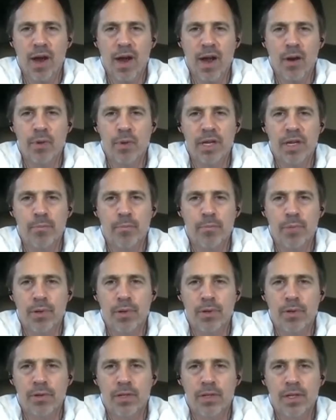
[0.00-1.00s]
how we can
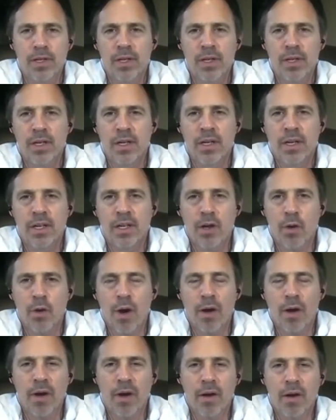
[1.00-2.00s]
build,
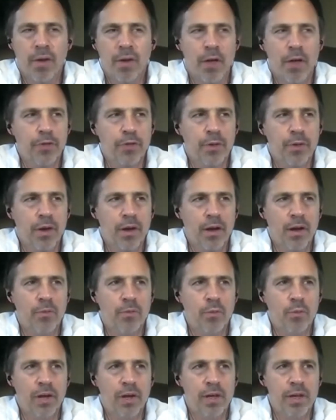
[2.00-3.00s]
a
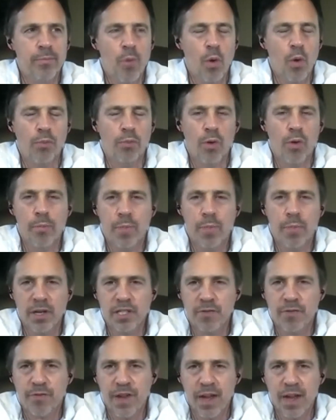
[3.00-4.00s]
really more
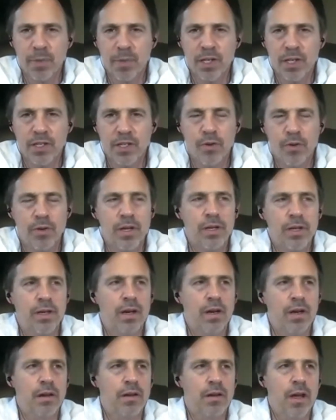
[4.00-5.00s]
robust family unit,
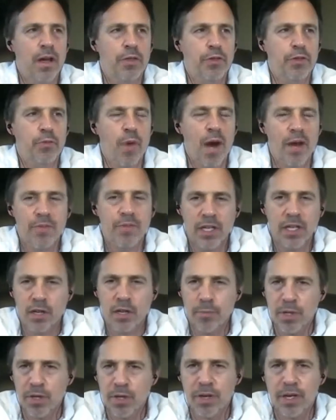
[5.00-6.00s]
a thriving
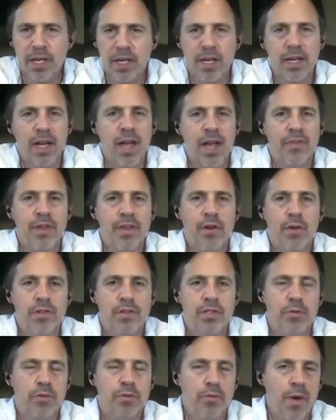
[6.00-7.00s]
community, and then
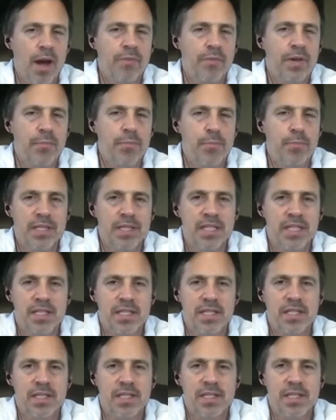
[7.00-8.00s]
also thriving
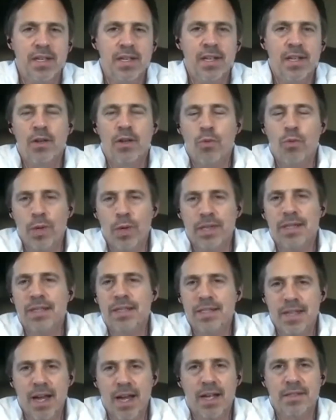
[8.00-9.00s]
businesses with
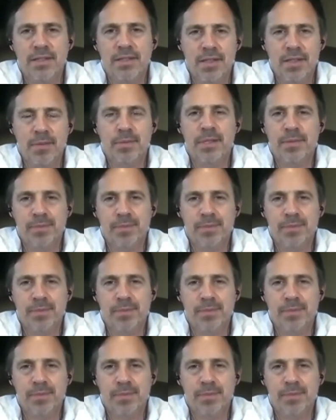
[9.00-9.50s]
this concept.